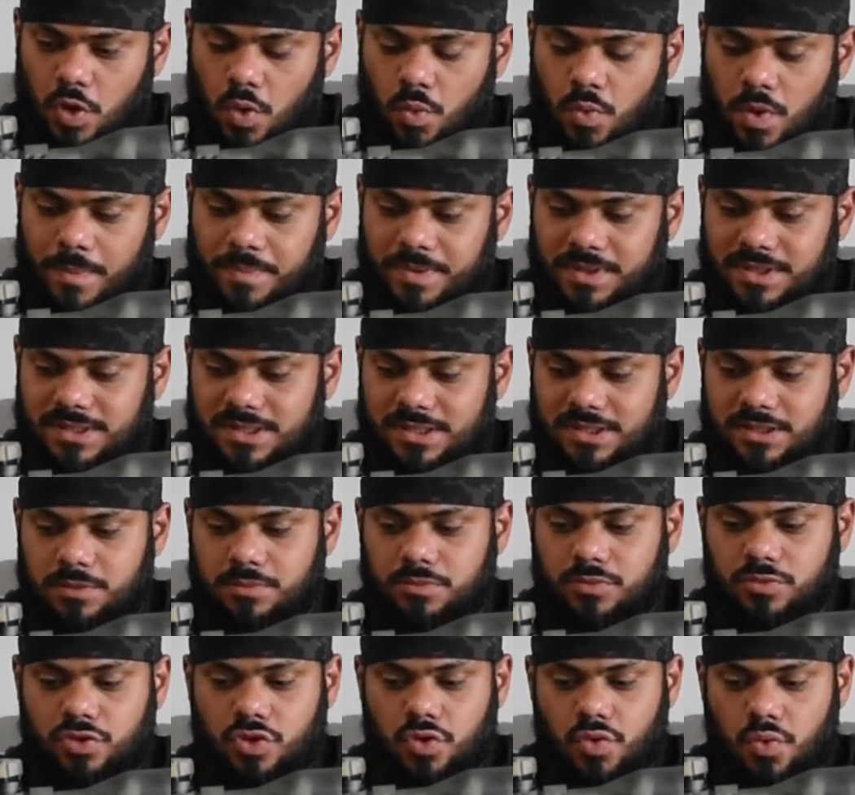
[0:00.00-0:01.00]
weapon
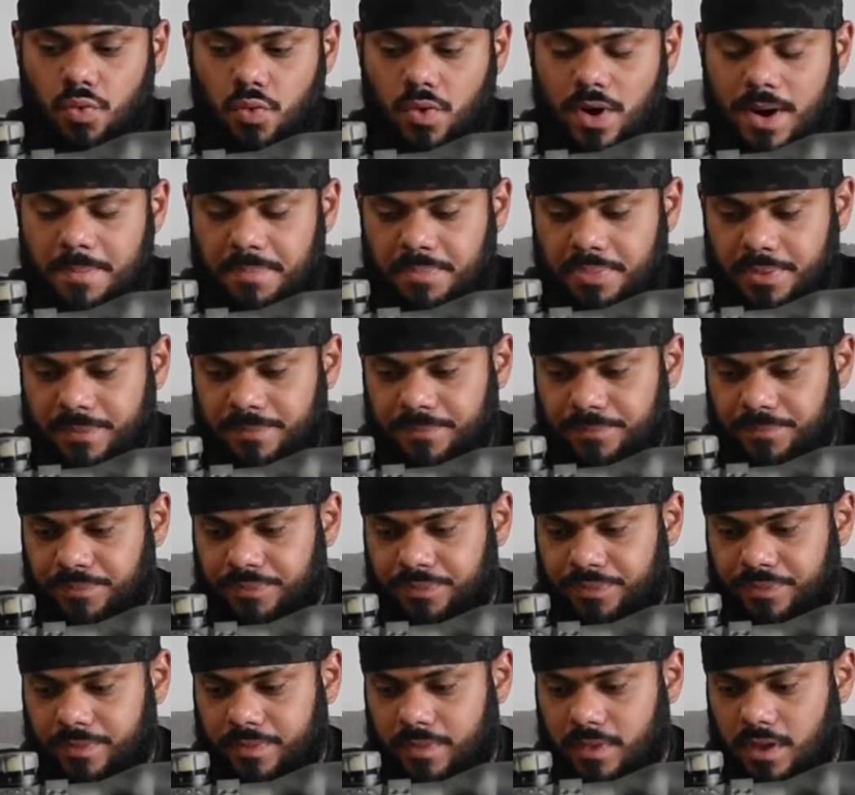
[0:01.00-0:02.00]
systems grip.
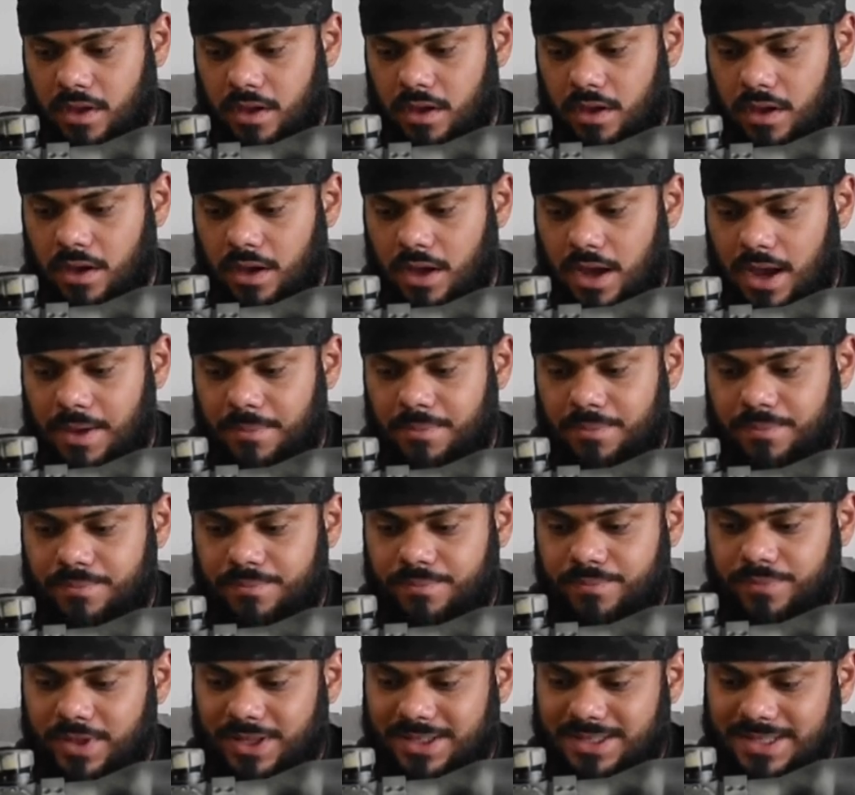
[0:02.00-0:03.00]

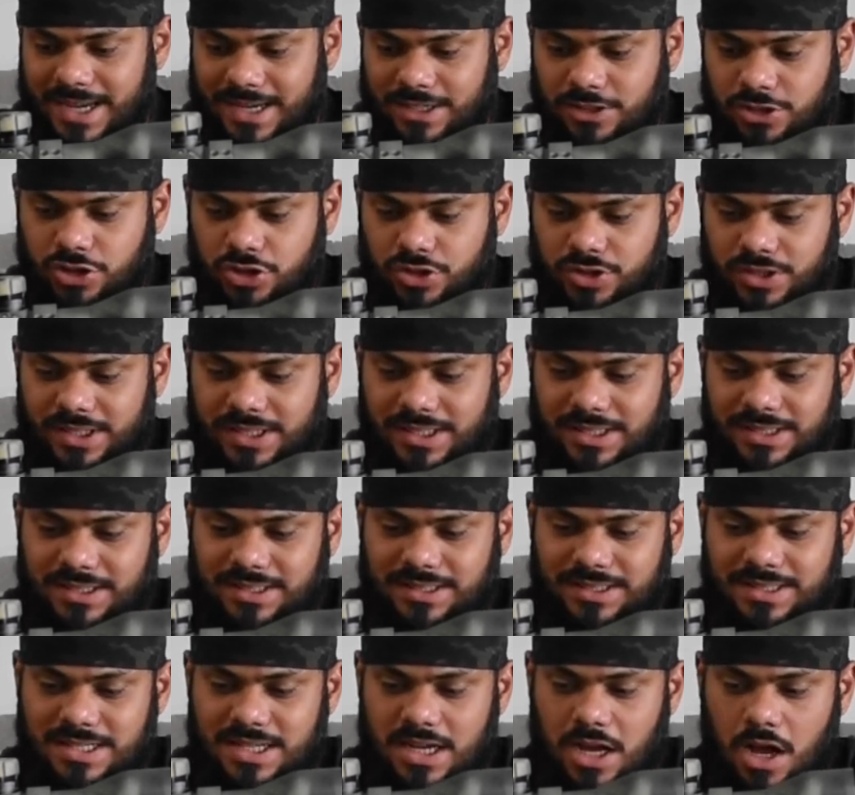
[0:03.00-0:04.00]
The texture
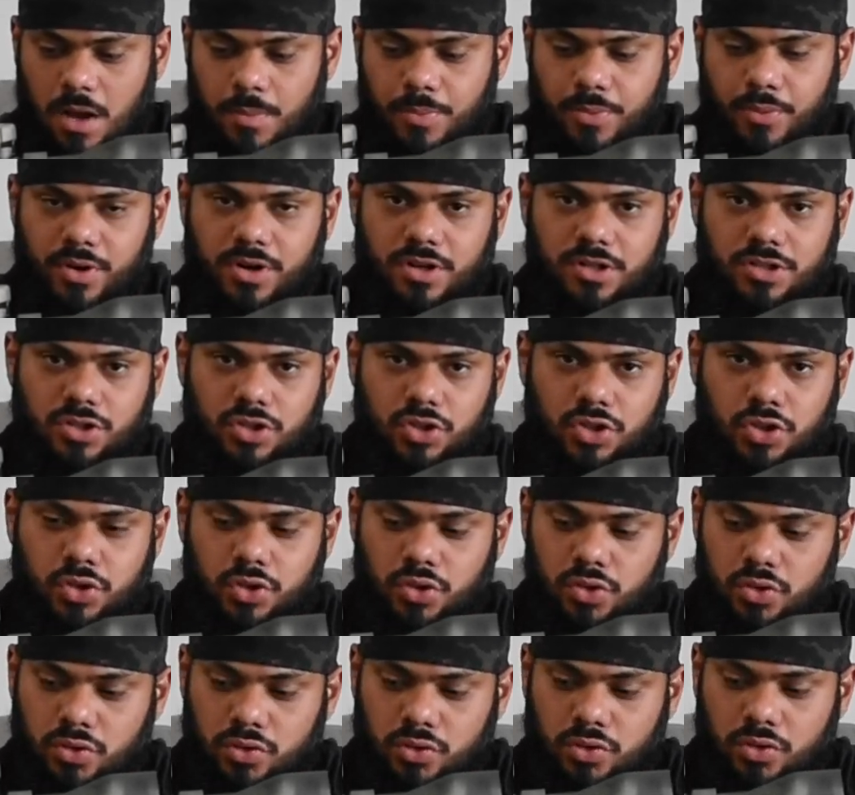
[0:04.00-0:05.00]
is the Operator
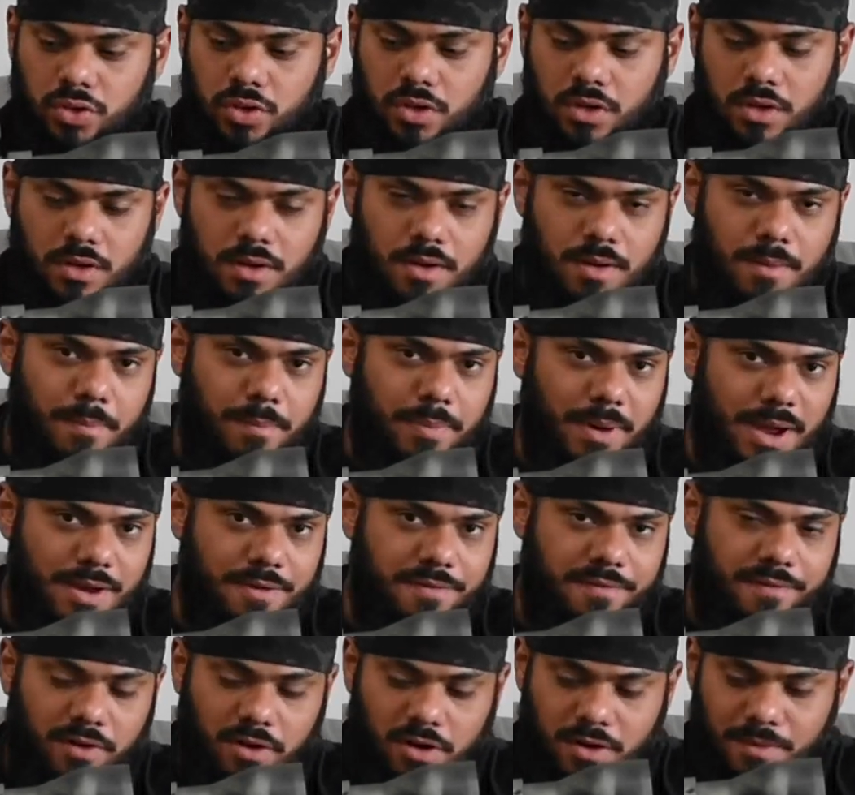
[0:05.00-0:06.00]
2, by
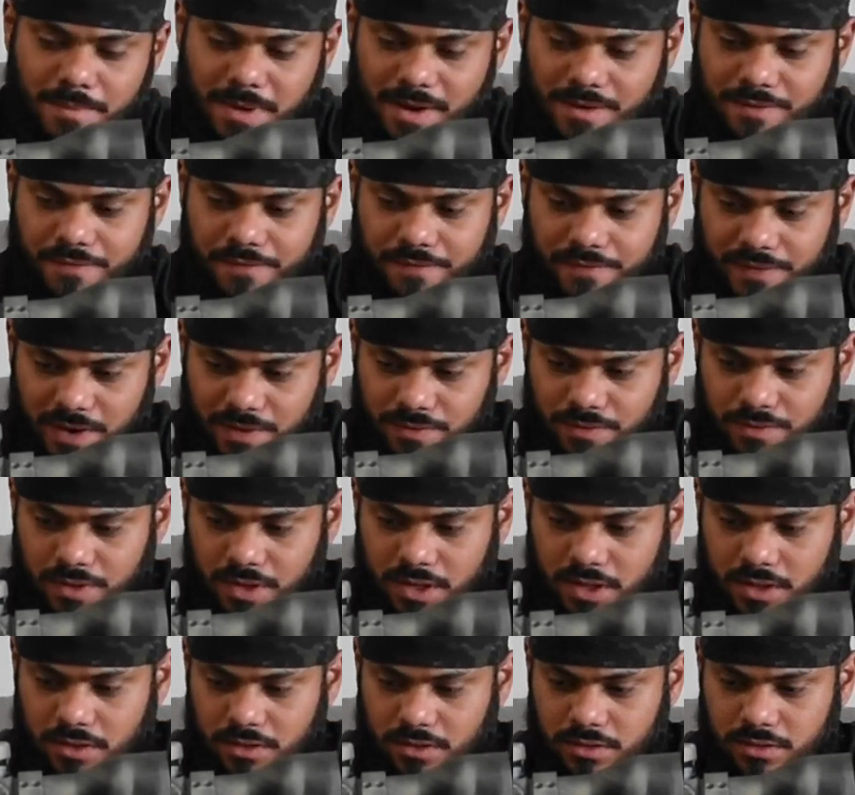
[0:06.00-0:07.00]
far my
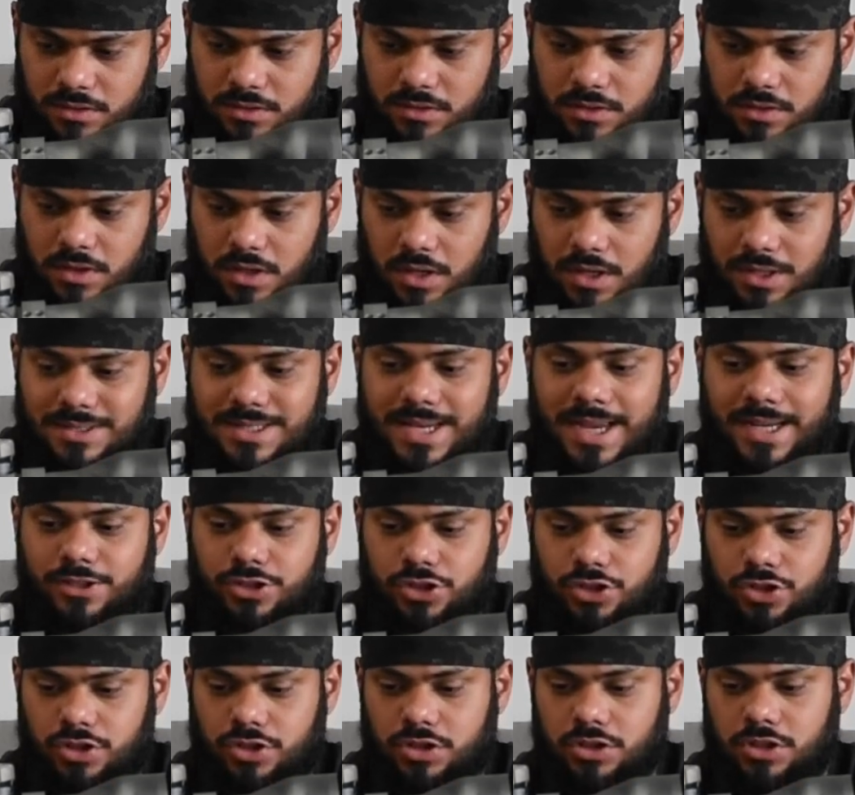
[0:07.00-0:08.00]
favorite
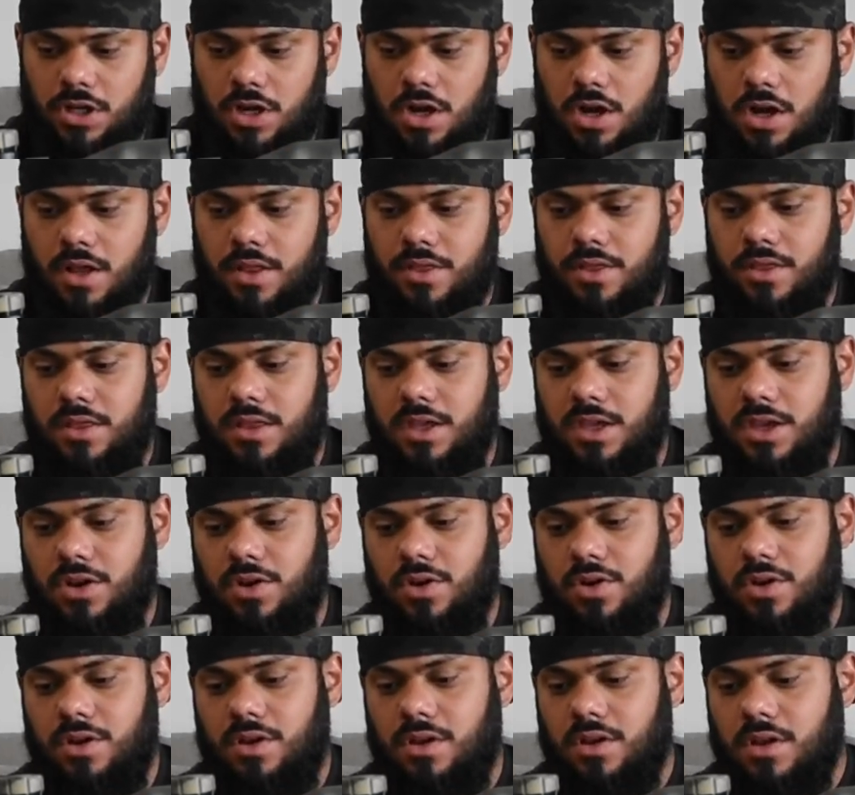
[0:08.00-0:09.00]
texture on
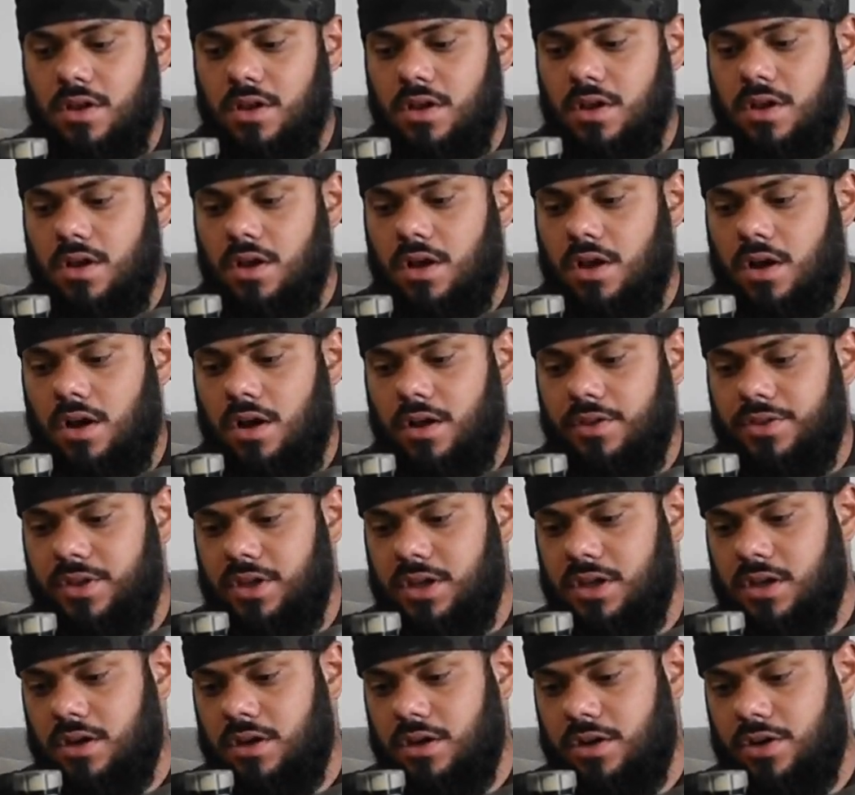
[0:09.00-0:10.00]
the
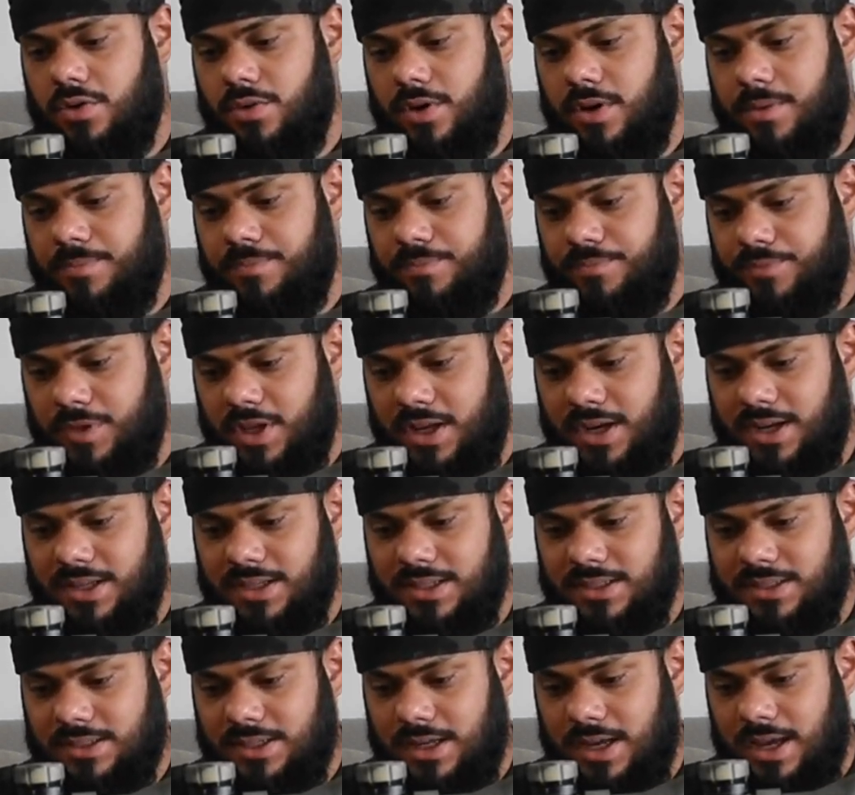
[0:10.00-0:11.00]
grip. It
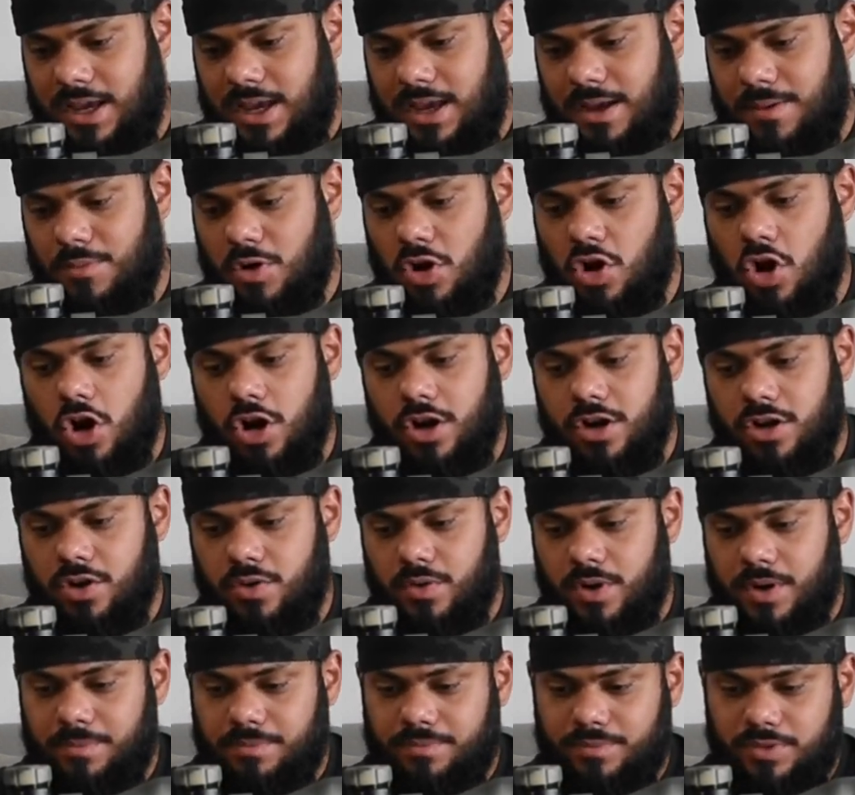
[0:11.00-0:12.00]
is a Micarta
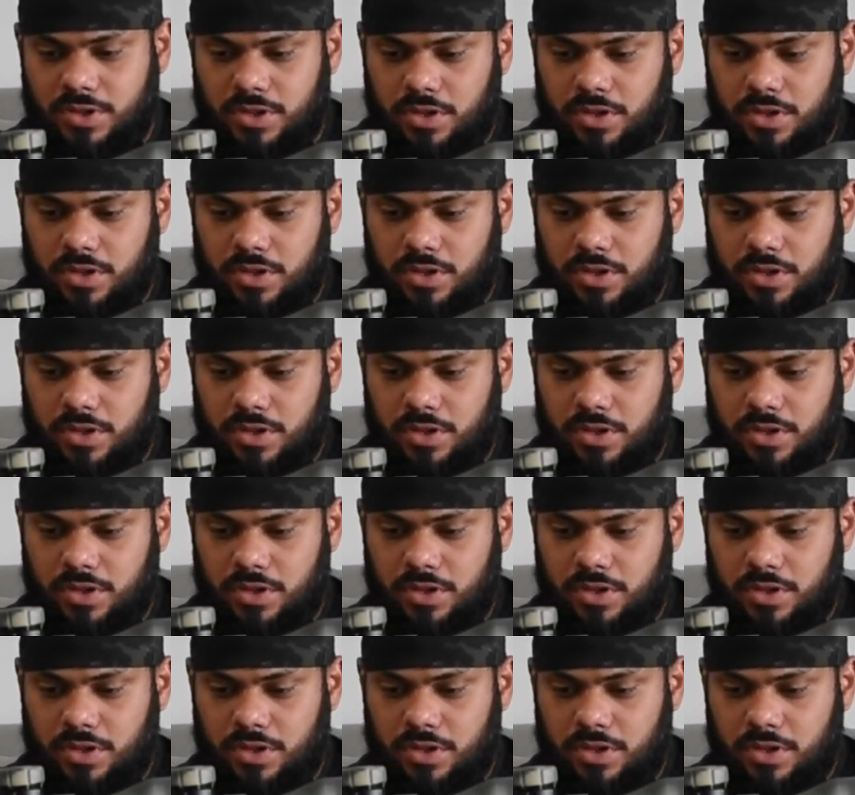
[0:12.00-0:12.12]
grip,